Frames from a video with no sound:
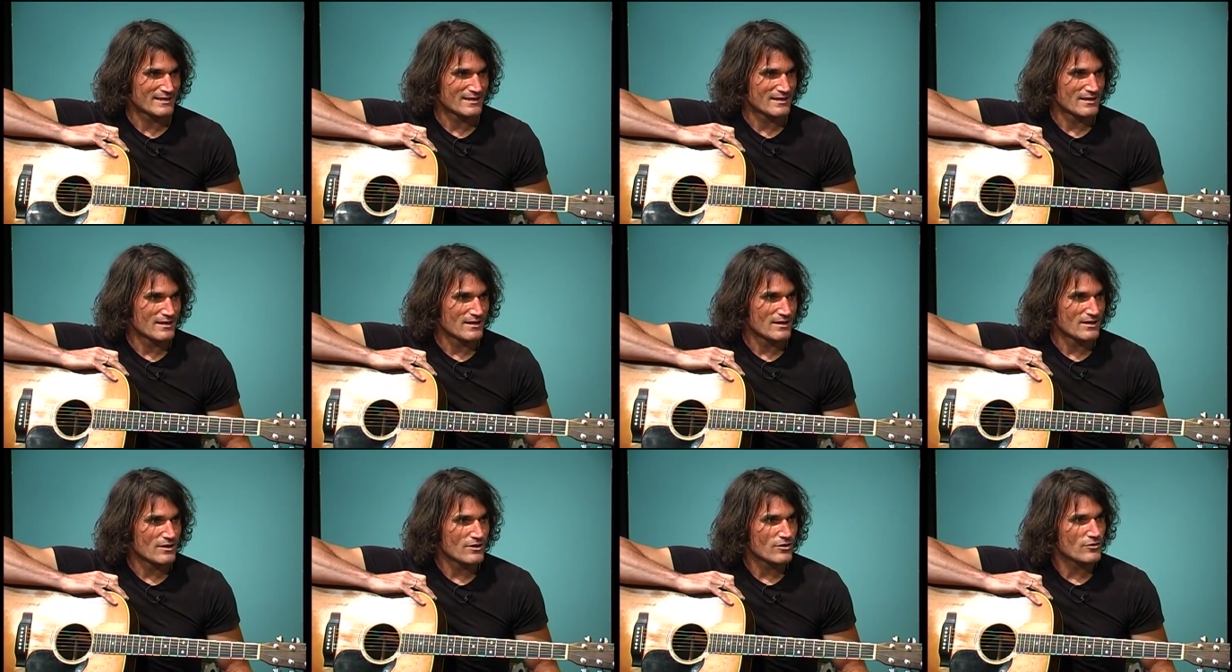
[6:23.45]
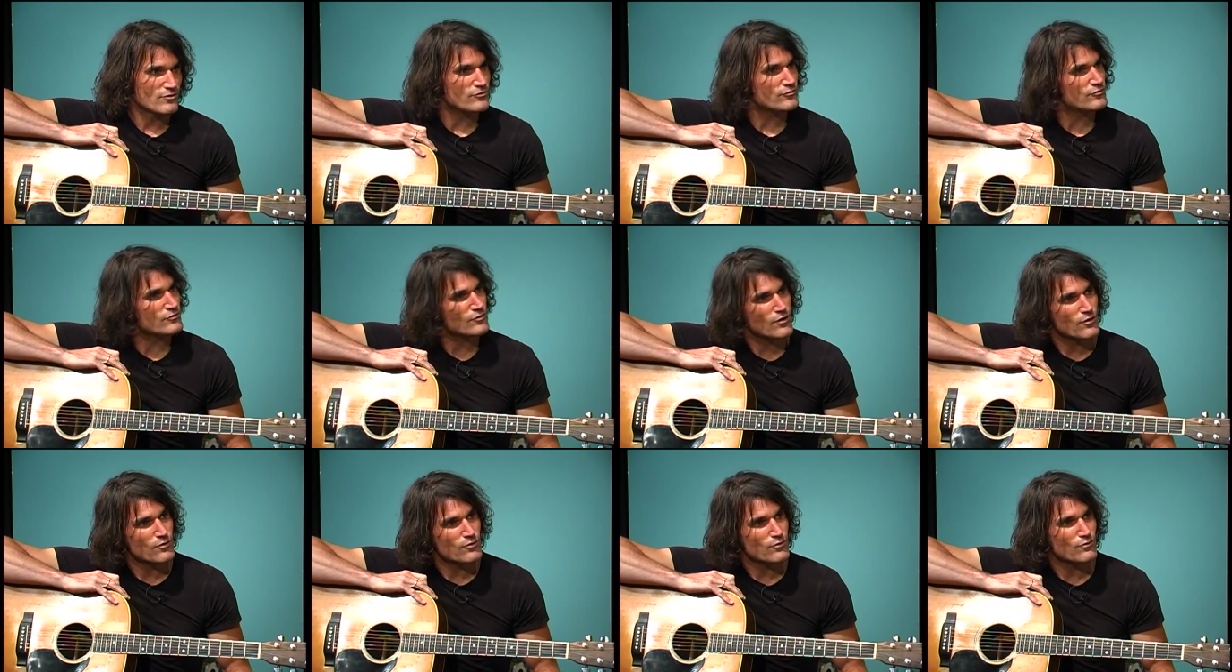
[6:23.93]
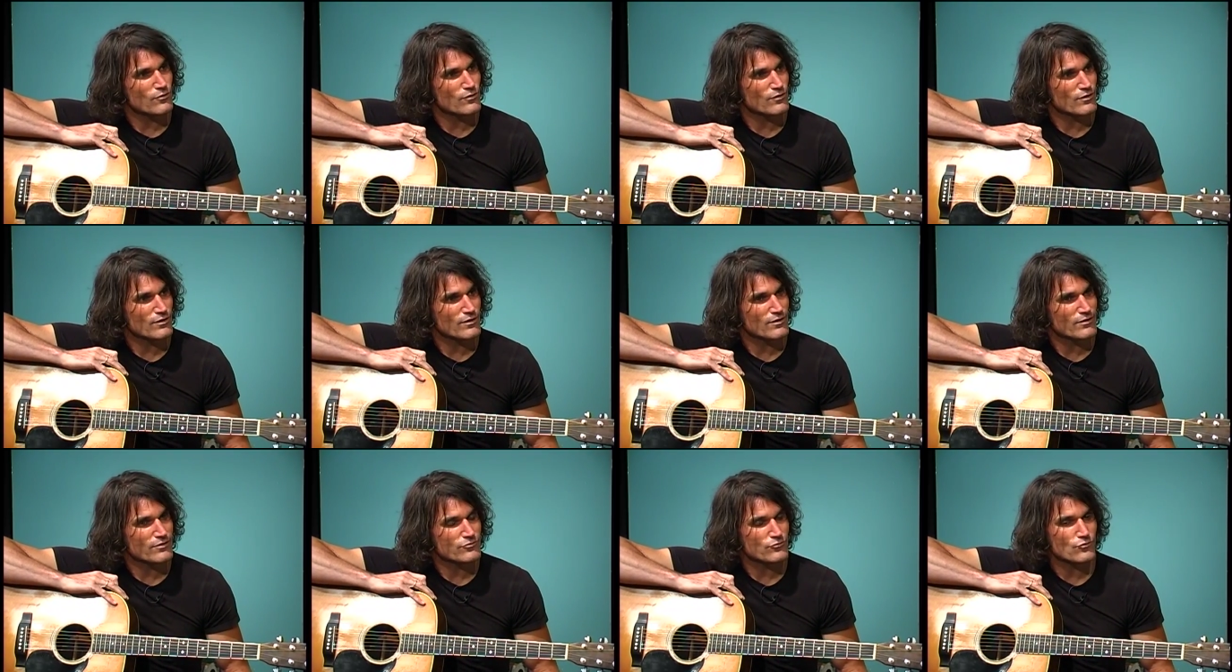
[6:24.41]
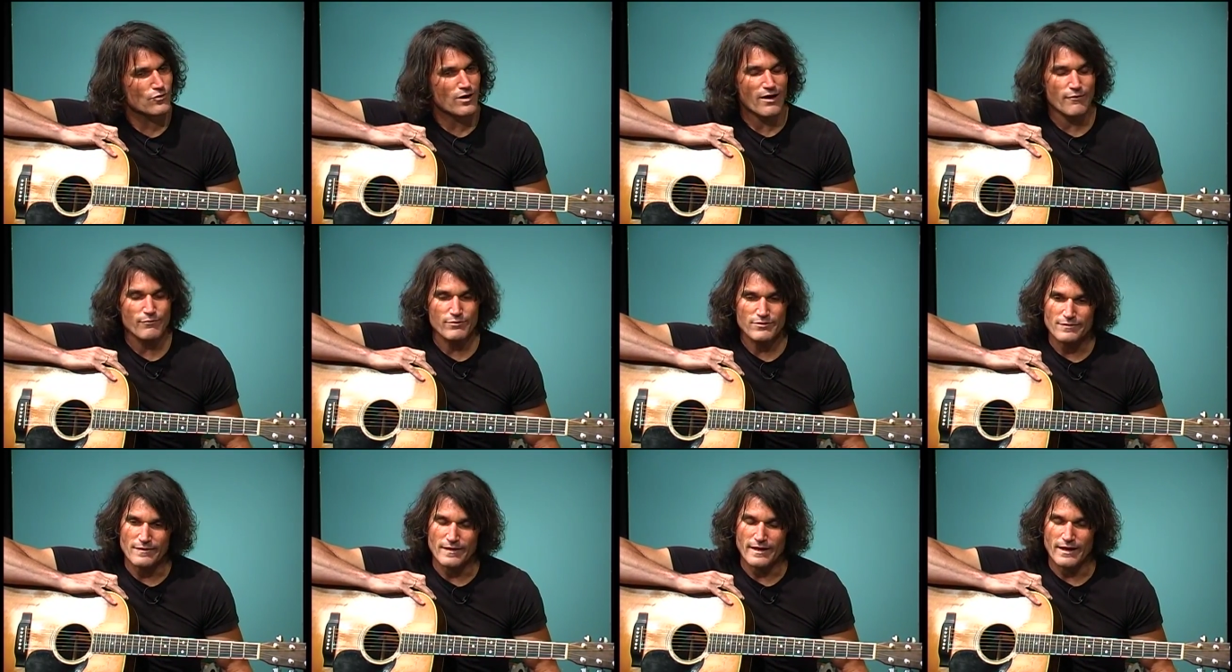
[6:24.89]
Okay. So, so I
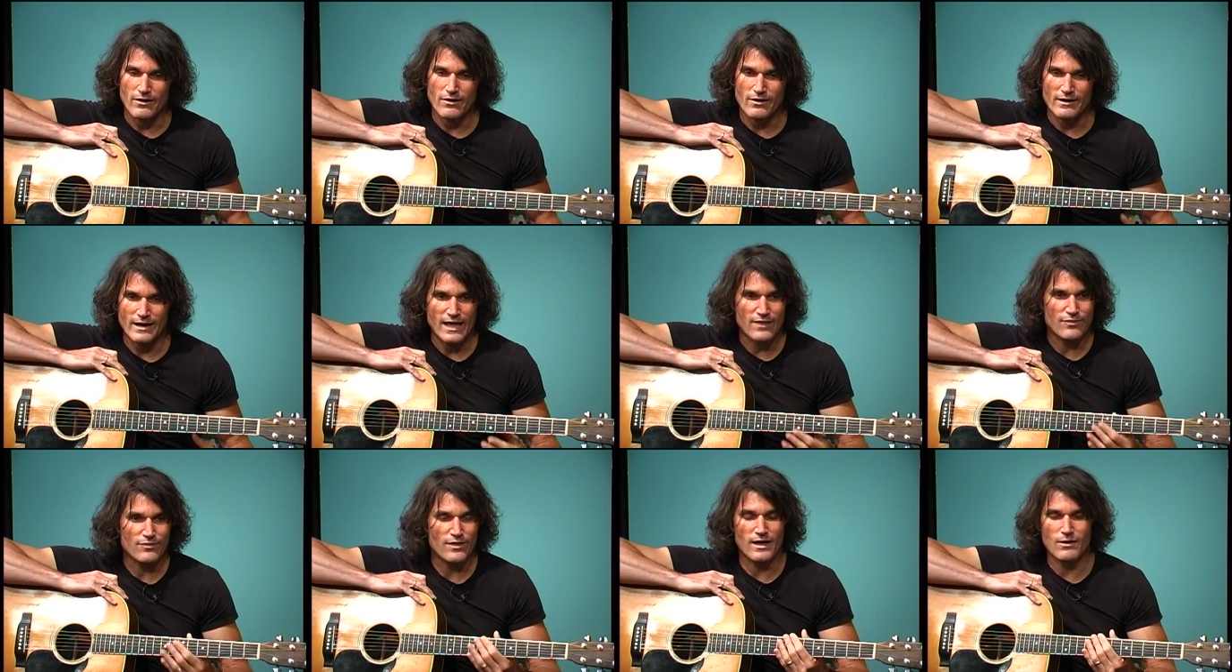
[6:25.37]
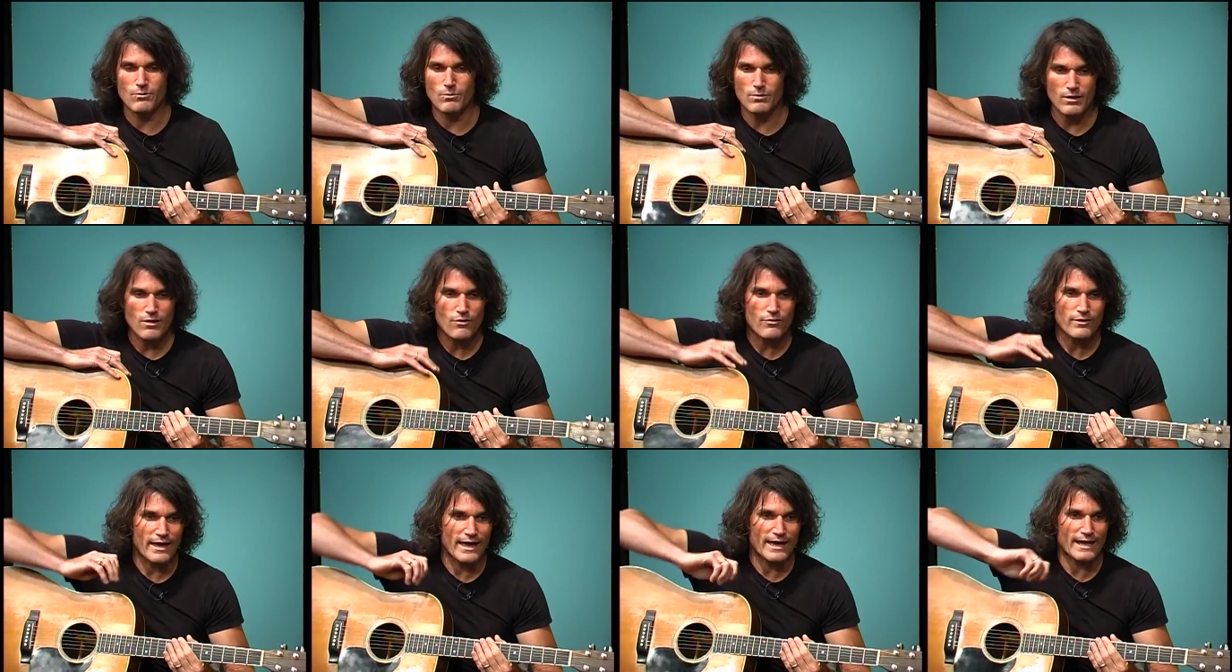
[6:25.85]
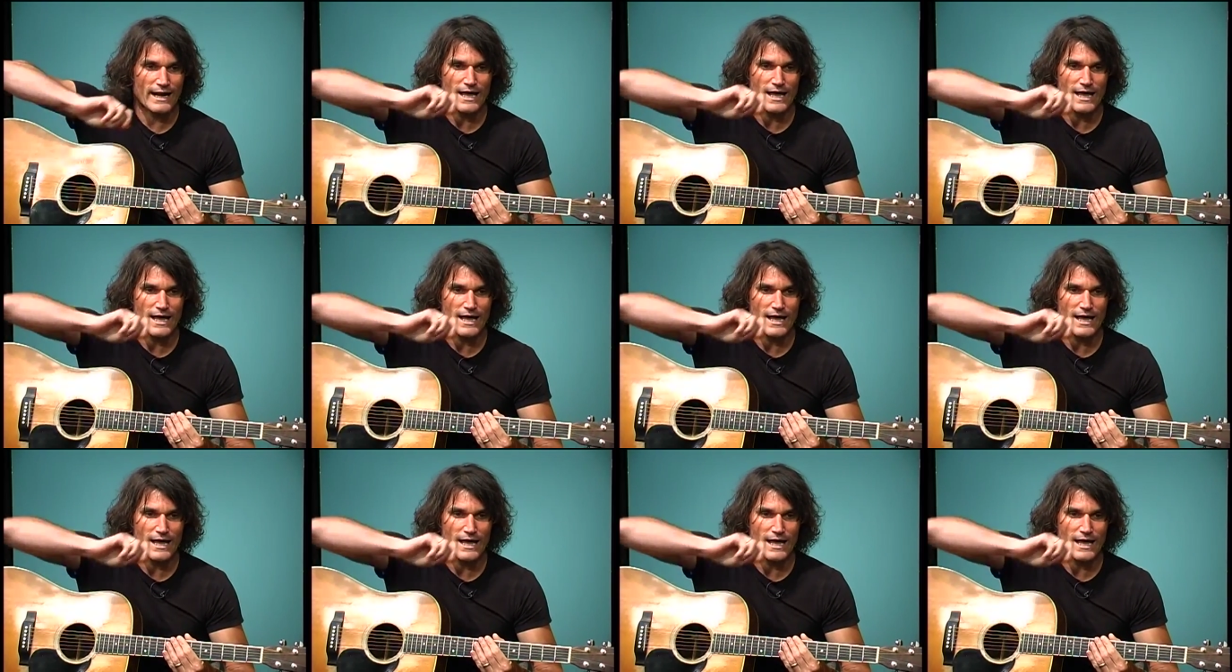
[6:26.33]
was there, and I thought, well, okay.